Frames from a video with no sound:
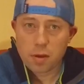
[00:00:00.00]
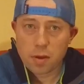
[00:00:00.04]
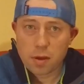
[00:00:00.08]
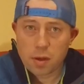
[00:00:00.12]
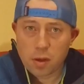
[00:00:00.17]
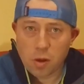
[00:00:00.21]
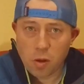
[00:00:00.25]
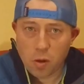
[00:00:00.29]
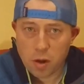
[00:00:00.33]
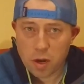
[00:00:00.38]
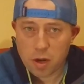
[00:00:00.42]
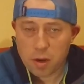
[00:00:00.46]

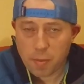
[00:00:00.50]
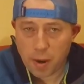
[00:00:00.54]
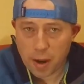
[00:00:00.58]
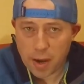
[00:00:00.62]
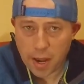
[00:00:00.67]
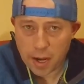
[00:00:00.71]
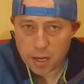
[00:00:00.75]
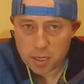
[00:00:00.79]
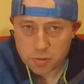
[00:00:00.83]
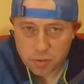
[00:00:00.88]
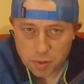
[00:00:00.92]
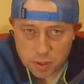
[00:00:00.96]
Going into my
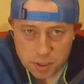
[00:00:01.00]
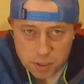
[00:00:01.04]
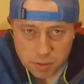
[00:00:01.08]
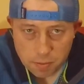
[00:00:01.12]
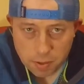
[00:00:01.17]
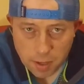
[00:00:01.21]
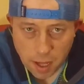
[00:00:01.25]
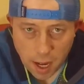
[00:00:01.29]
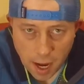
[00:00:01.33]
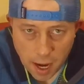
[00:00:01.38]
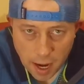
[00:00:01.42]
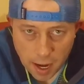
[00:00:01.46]
next
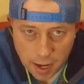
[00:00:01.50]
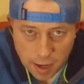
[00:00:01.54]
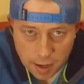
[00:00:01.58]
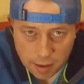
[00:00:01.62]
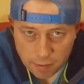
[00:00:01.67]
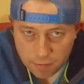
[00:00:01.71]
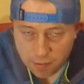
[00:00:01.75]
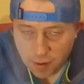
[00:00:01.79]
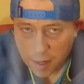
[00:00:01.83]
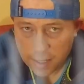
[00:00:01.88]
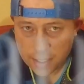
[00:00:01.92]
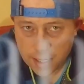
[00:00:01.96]
resupply,
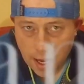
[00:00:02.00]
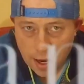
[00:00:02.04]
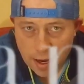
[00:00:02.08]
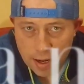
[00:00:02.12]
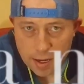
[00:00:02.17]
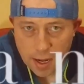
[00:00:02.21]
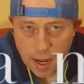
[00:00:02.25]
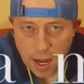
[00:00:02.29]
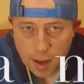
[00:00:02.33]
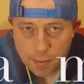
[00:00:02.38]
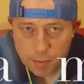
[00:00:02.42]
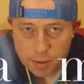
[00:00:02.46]
Fontana
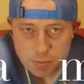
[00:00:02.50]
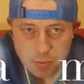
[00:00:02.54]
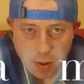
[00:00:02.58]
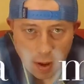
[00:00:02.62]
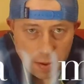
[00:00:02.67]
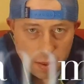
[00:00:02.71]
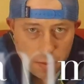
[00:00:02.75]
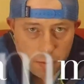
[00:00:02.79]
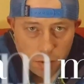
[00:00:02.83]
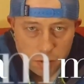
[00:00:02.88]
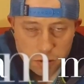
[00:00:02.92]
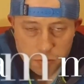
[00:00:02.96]
Dam, it's probably
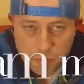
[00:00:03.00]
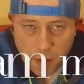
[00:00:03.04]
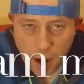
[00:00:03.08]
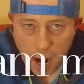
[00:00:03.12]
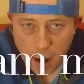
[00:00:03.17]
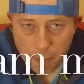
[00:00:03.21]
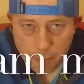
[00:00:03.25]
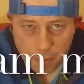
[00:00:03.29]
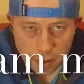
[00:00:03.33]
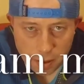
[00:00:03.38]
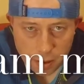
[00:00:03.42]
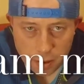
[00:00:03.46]
the most
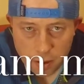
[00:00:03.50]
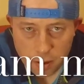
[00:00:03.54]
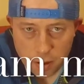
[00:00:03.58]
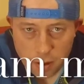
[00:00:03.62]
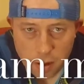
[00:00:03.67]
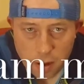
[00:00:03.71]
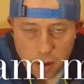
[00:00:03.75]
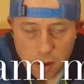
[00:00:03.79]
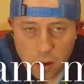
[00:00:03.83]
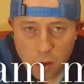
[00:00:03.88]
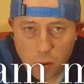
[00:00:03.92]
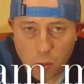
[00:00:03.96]
popular
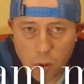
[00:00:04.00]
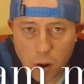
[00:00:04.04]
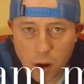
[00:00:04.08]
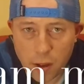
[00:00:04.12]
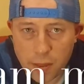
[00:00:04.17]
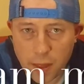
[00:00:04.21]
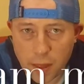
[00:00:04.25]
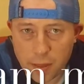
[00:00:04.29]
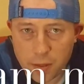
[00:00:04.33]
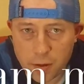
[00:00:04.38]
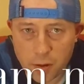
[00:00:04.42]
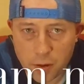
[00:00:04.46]
one
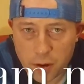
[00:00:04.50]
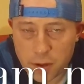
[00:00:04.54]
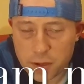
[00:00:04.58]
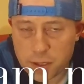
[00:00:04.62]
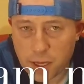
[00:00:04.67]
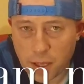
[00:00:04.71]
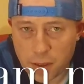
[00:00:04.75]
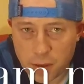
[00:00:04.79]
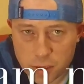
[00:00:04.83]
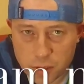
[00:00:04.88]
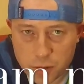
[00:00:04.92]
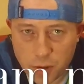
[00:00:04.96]
that there is
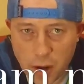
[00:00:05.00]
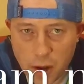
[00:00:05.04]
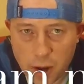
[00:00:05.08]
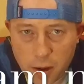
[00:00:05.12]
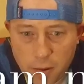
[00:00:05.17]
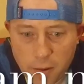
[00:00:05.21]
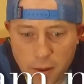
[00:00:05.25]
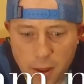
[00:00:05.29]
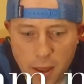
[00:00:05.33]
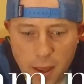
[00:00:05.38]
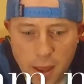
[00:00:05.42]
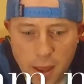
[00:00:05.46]
on the trail.